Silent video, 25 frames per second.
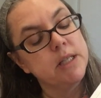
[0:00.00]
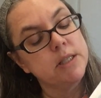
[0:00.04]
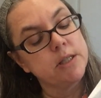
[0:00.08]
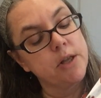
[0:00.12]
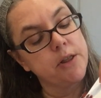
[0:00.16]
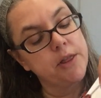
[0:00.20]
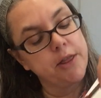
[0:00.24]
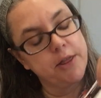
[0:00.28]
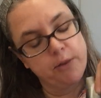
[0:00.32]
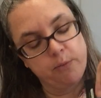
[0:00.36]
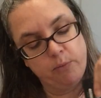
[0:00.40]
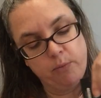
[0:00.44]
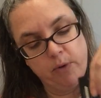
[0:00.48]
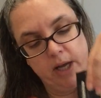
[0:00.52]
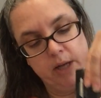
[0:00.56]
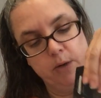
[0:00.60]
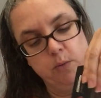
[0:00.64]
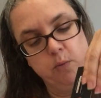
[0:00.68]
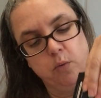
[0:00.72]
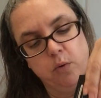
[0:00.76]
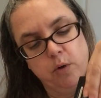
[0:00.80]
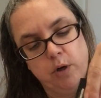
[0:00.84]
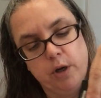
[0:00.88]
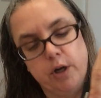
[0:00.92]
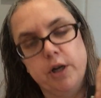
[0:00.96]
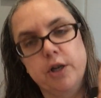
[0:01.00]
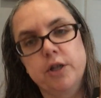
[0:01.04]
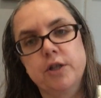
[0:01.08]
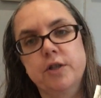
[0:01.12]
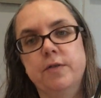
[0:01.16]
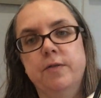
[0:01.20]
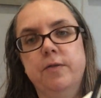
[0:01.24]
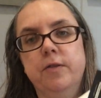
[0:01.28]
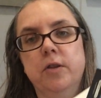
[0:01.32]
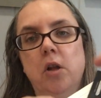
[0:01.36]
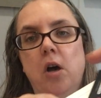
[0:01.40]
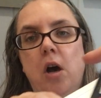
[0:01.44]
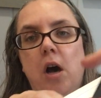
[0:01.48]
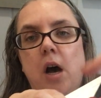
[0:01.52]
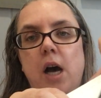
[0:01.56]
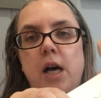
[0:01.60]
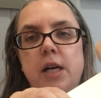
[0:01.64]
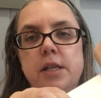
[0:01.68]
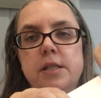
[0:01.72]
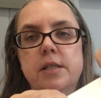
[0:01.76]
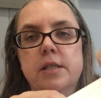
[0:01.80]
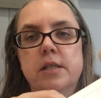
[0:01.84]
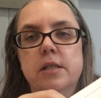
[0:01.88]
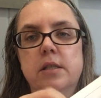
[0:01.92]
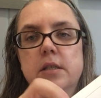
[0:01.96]
It's a Threadworx
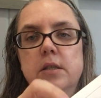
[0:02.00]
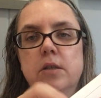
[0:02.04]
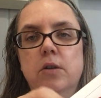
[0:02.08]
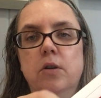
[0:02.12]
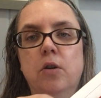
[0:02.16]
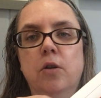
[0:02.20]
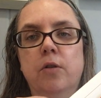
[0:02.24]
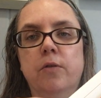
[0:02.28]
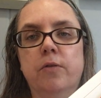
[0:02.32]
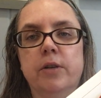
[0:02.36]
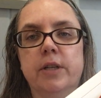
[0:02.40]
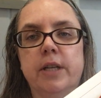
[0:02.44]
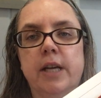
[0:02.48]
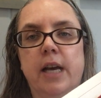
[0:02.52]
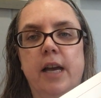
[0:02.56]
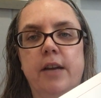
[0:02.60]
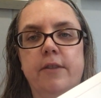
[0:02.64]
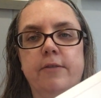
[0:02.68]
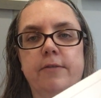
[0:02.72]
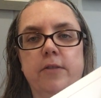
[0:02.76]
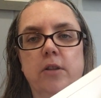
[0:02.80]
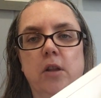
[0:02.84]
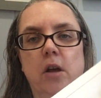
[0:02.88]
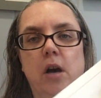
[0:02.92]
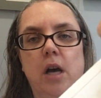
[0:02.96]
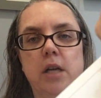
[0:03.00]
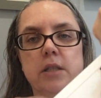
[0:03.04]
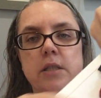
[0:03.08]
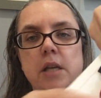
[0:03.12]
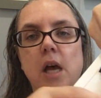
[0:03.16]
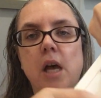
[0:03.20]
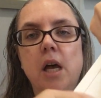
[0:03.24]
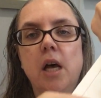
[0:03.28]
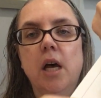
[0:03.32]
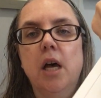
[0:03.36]
floss, over dyed floss.